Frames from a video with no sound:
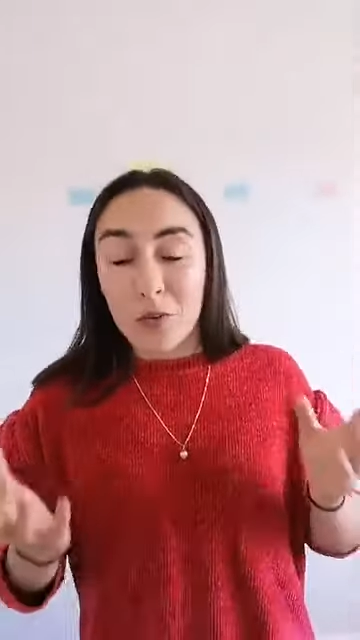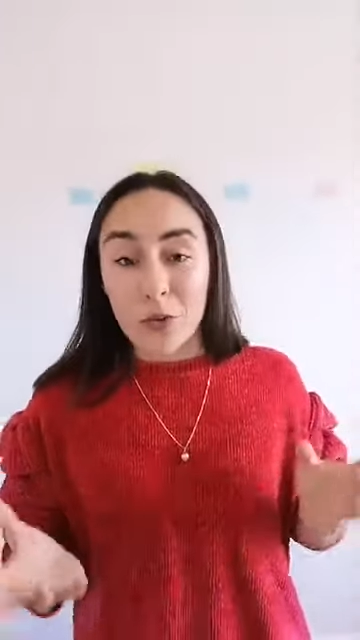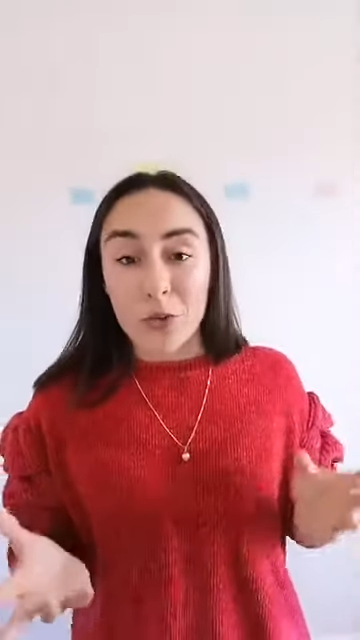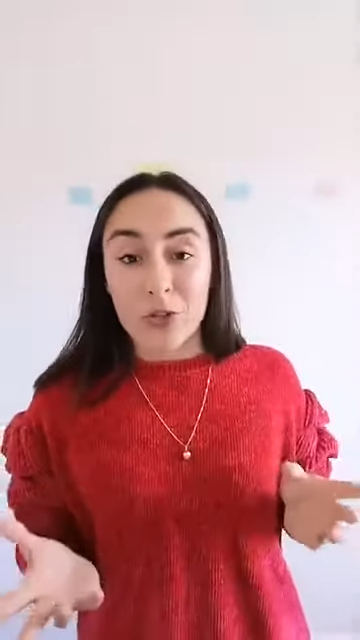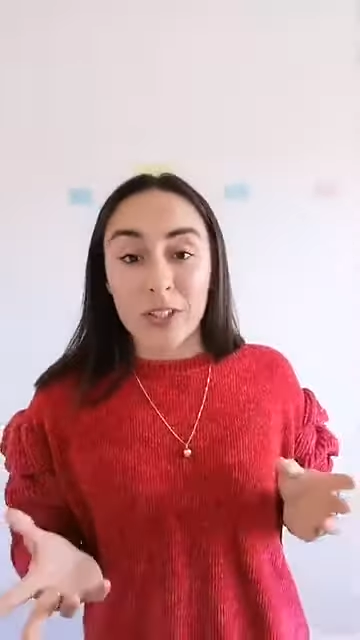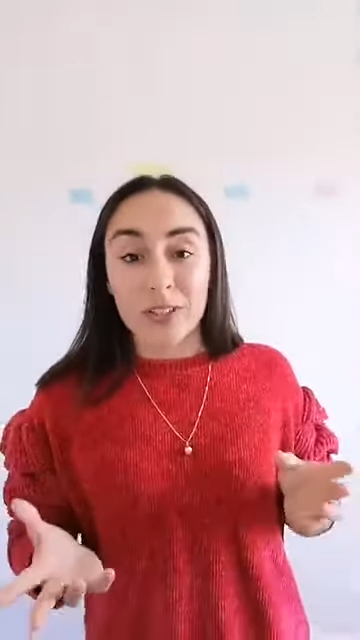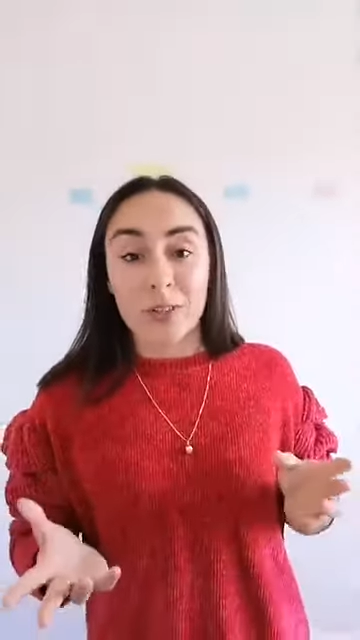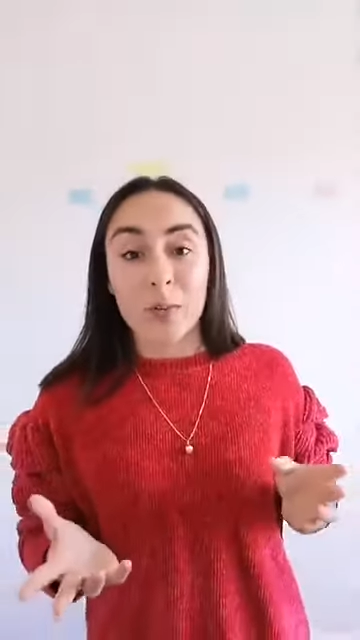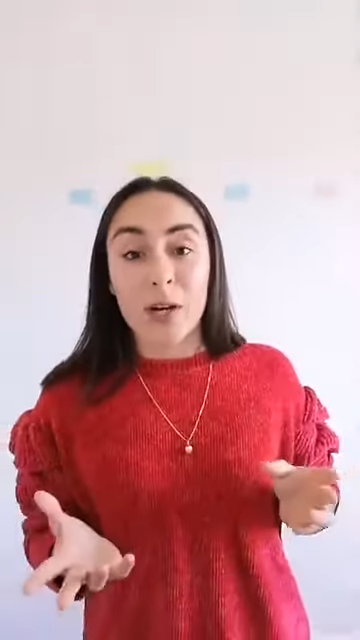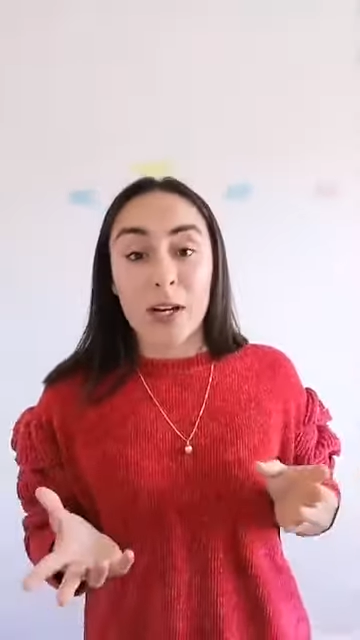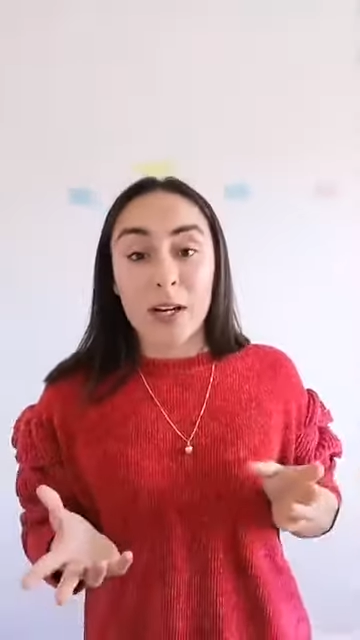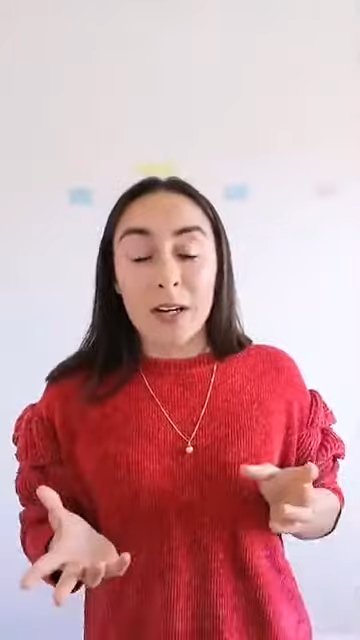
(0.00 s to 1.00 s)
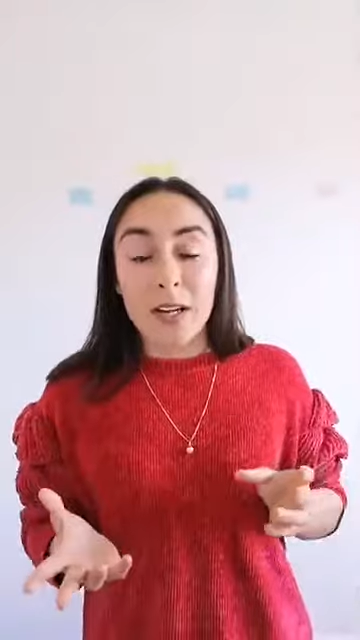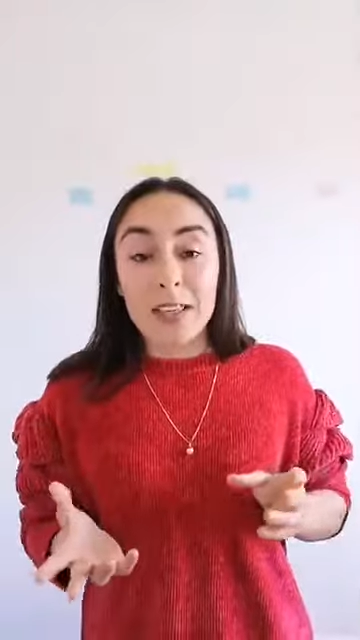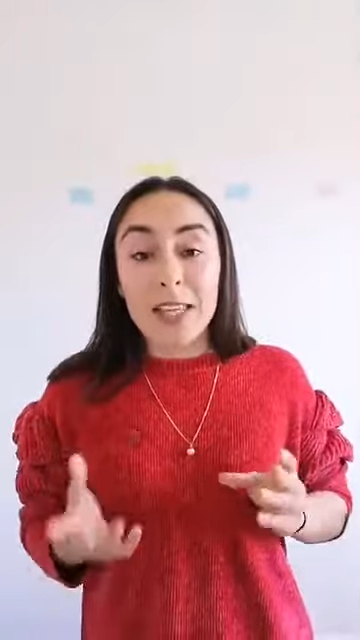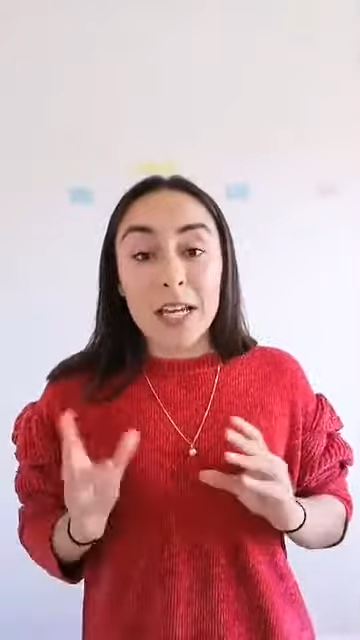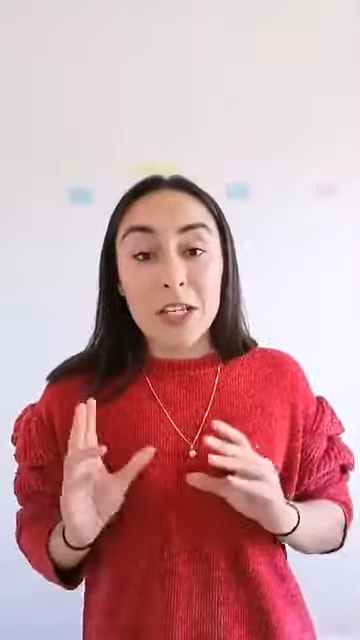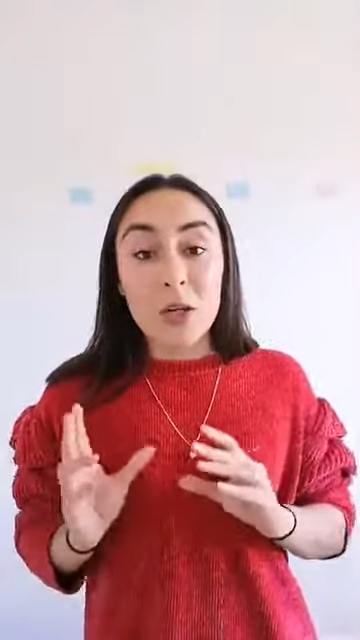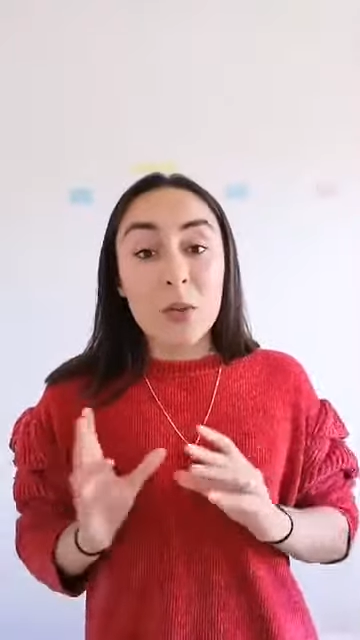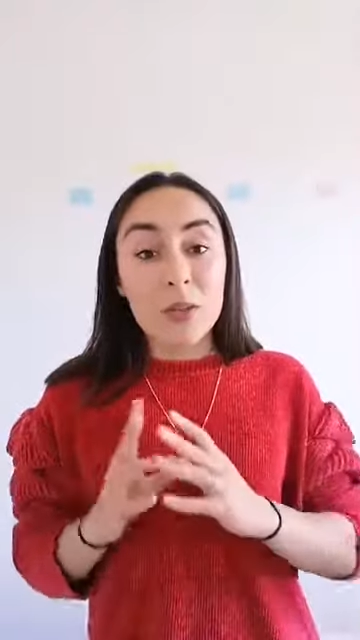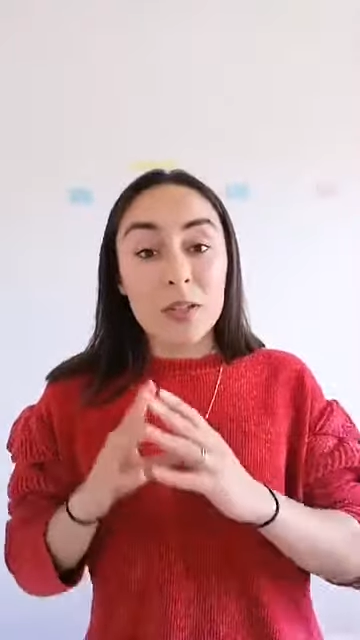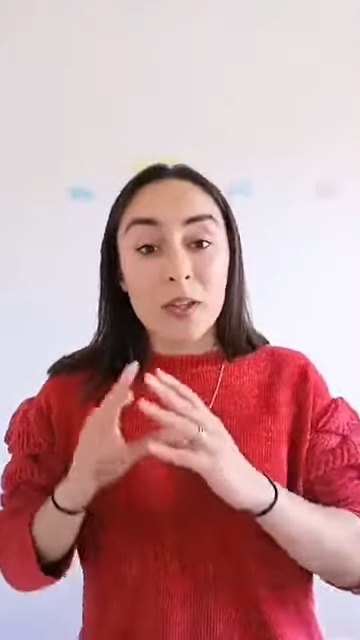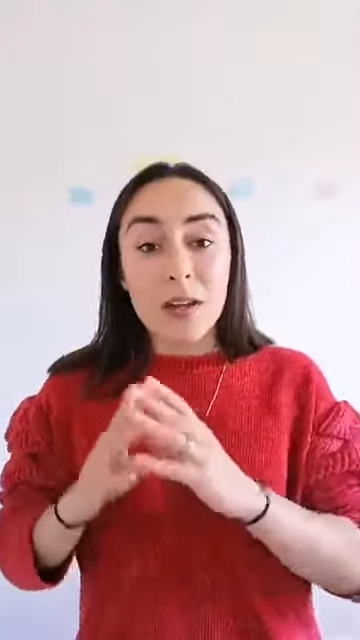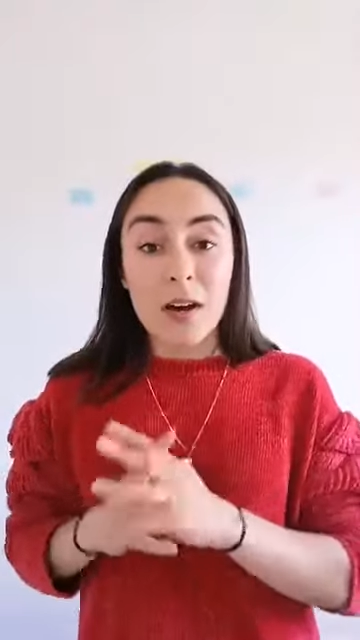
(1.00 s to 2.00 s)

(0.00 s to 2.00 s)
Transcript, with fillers: of countries where they use